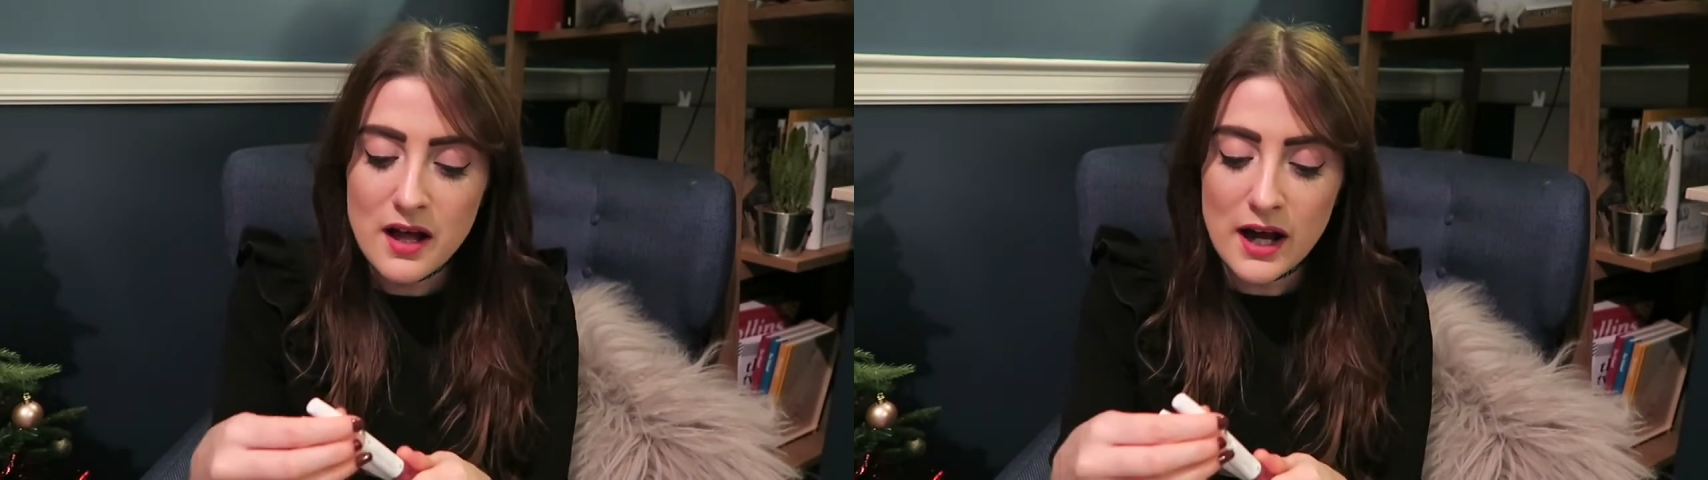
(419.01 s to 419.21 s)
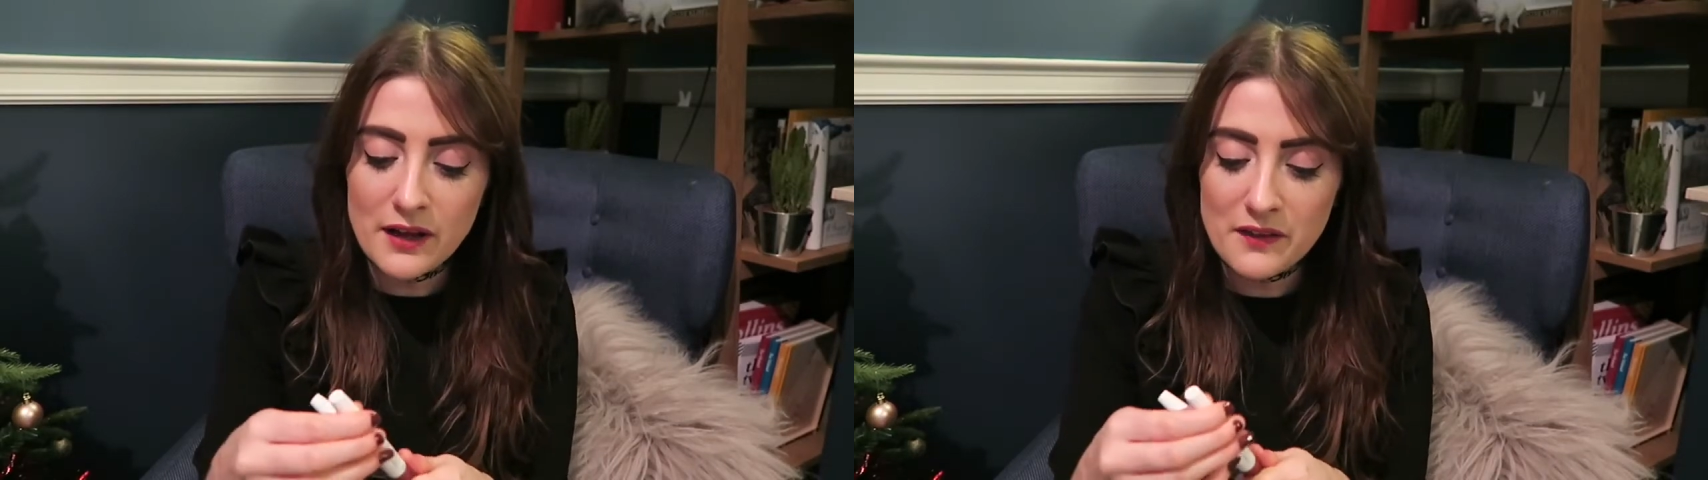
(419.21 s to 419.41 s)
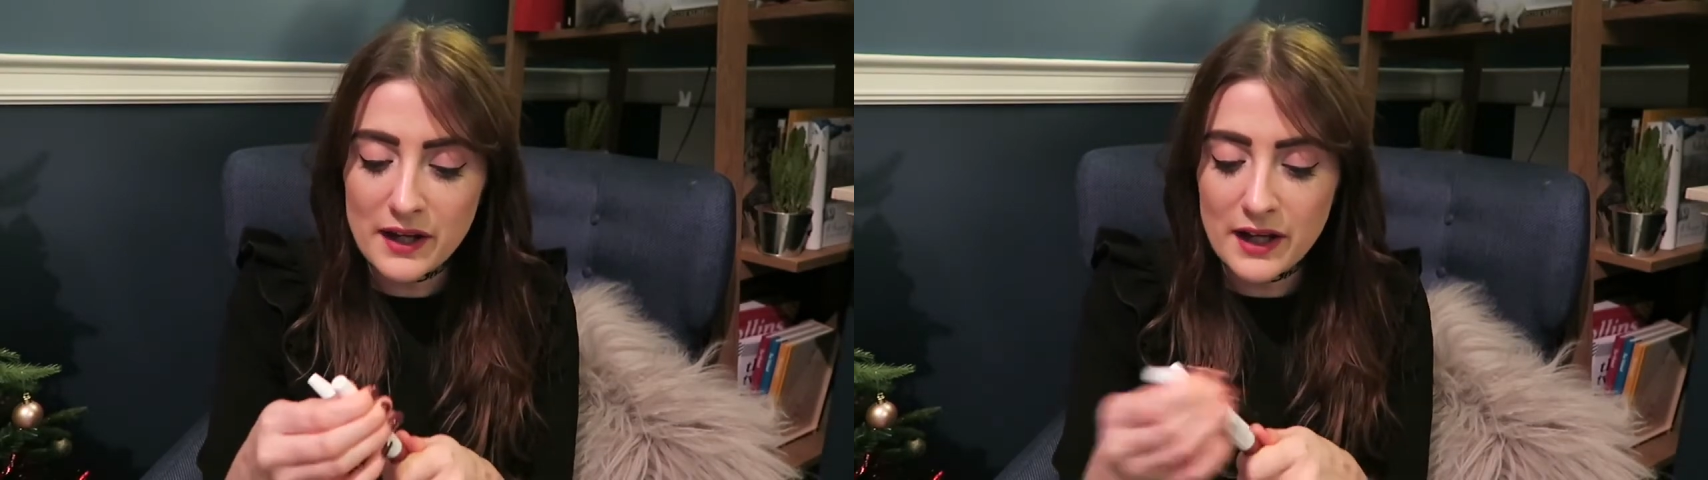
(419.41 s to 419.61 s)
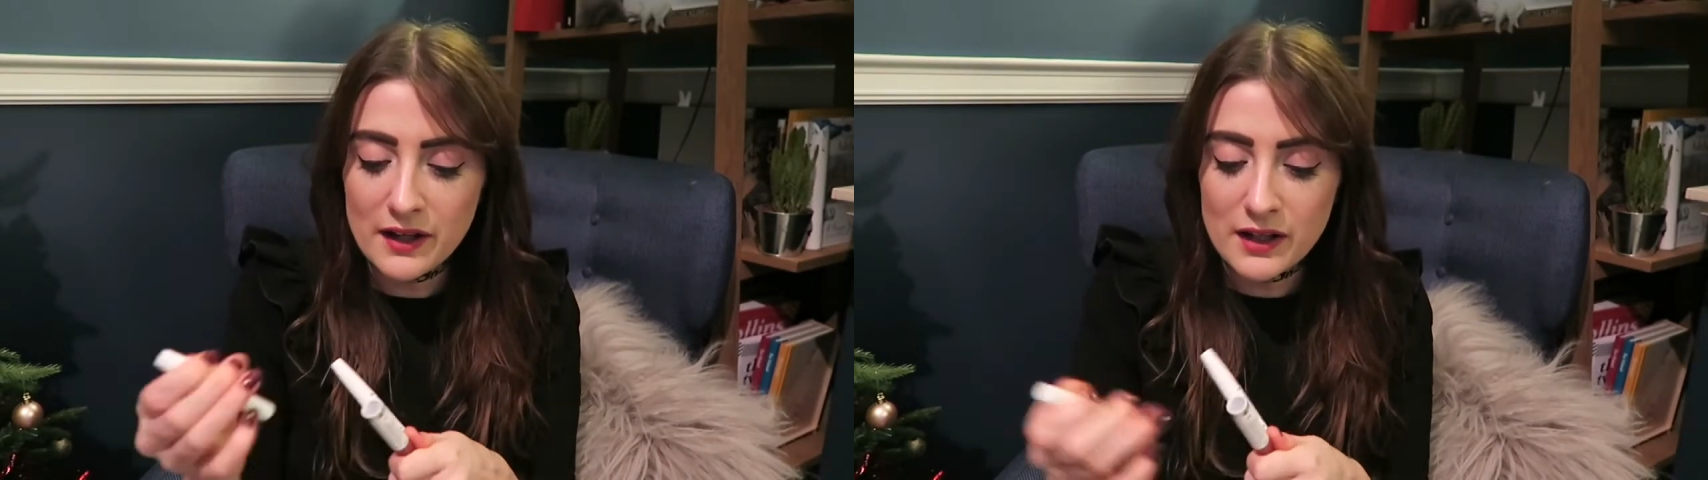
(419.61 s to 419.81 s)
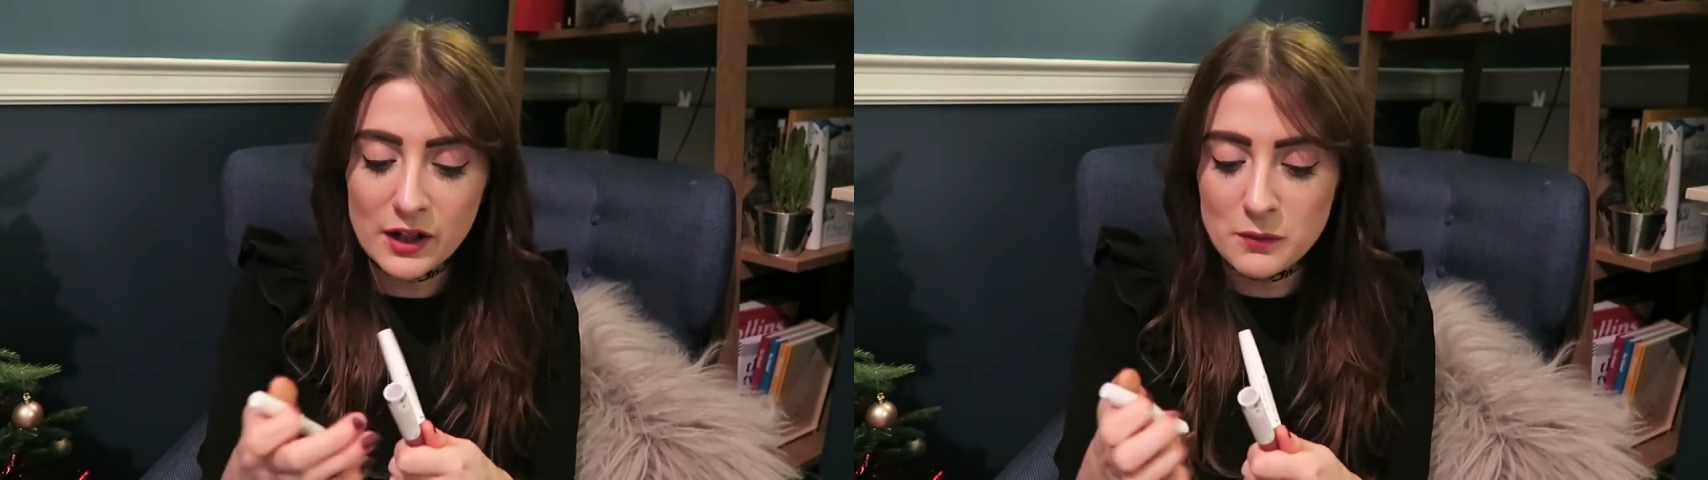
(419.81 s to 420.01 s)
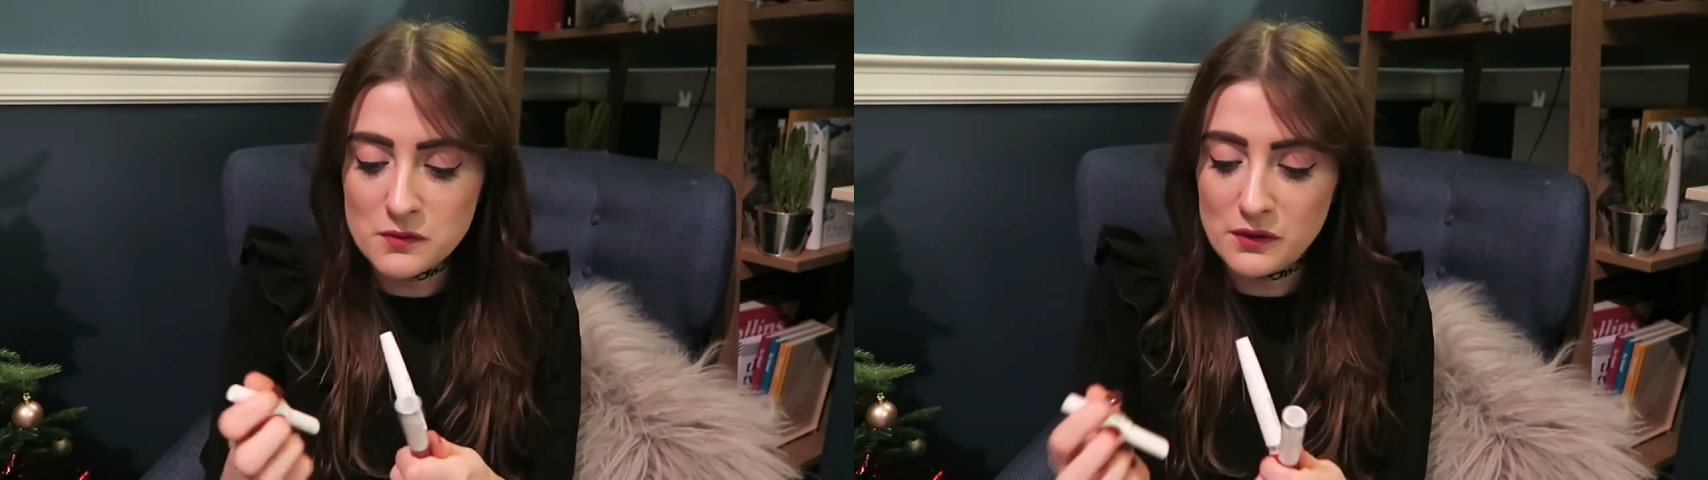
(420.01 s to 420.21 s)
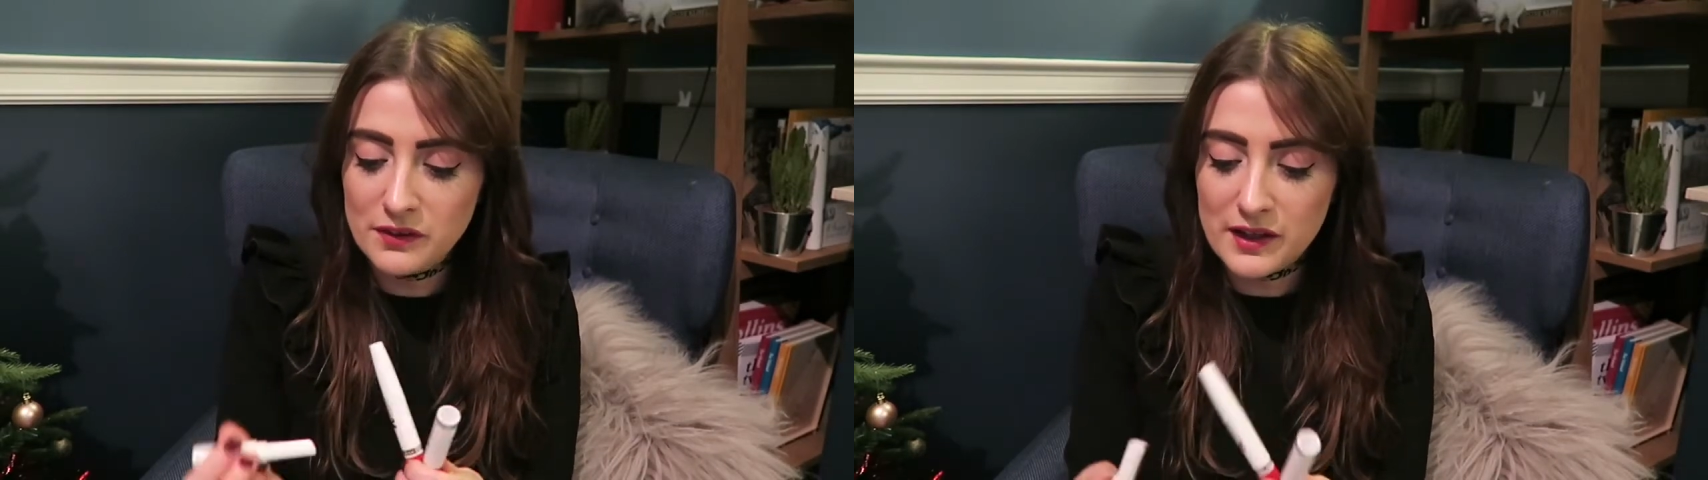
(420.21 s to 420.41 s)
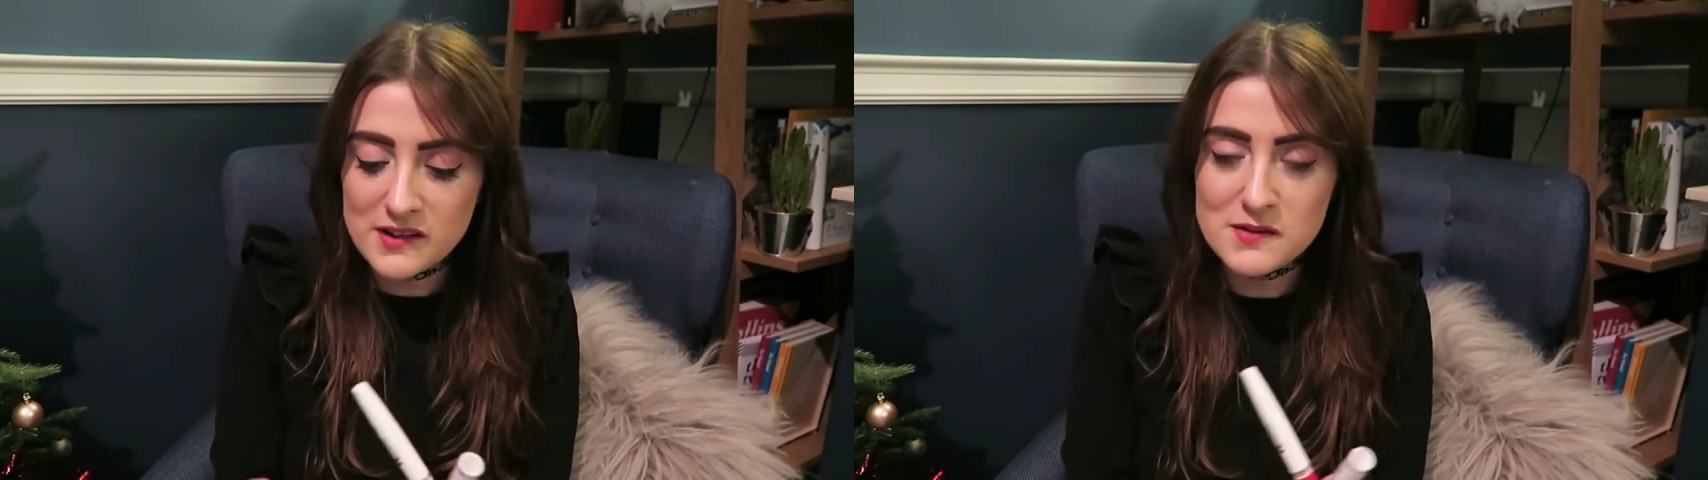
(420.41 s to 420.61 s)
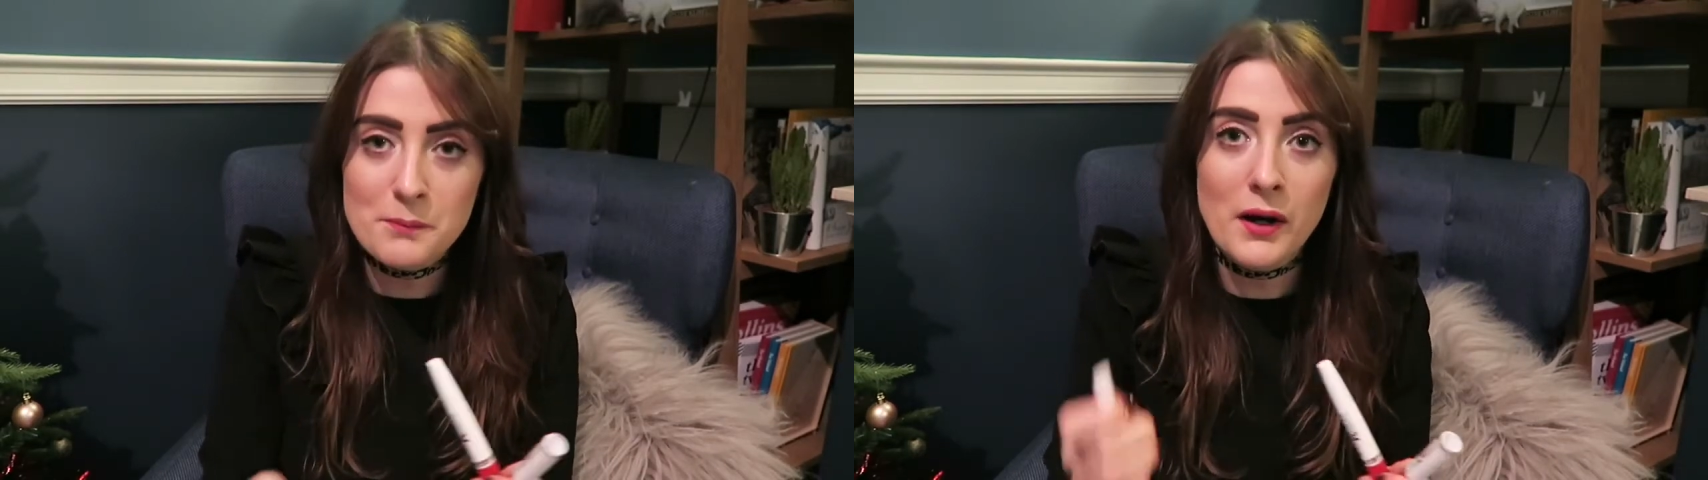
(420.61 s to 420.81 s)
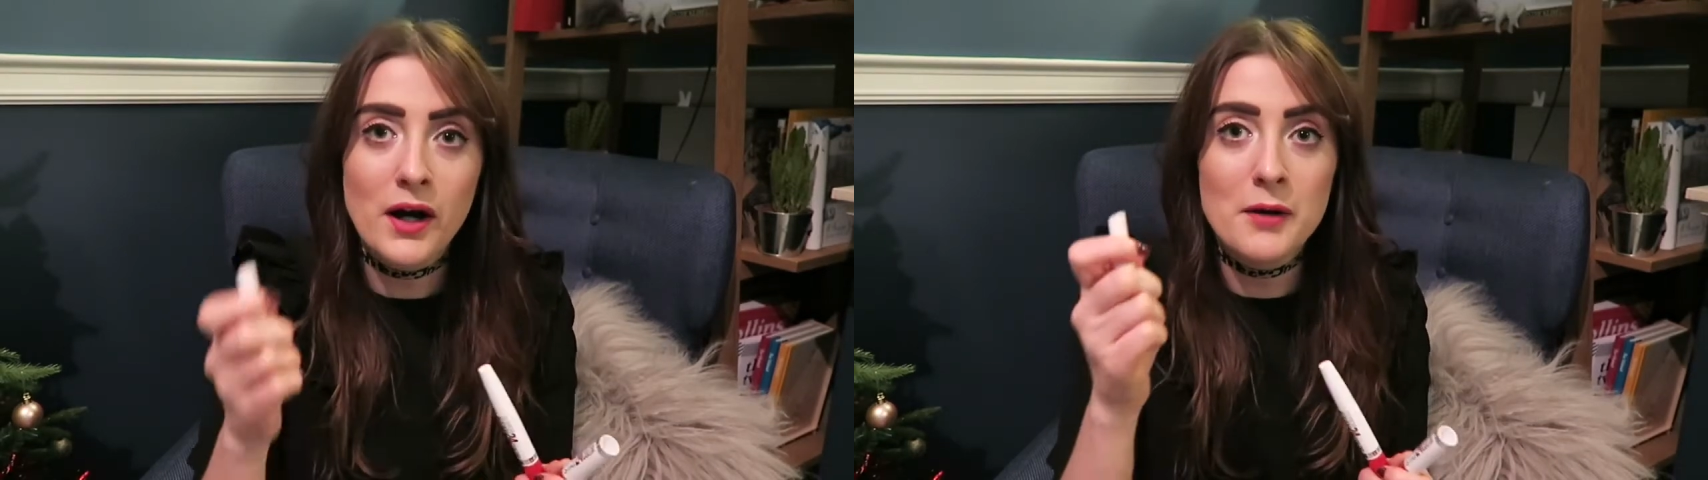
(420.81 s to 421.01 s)
and then it comes with this
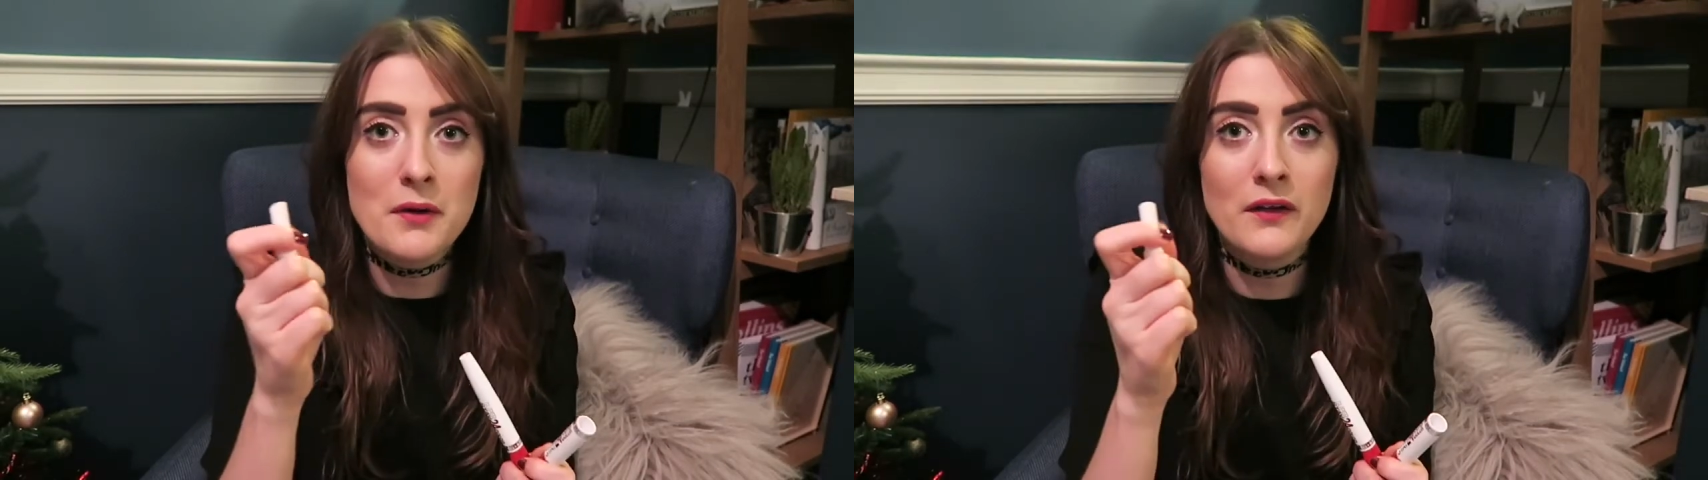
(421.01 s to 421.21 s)
balm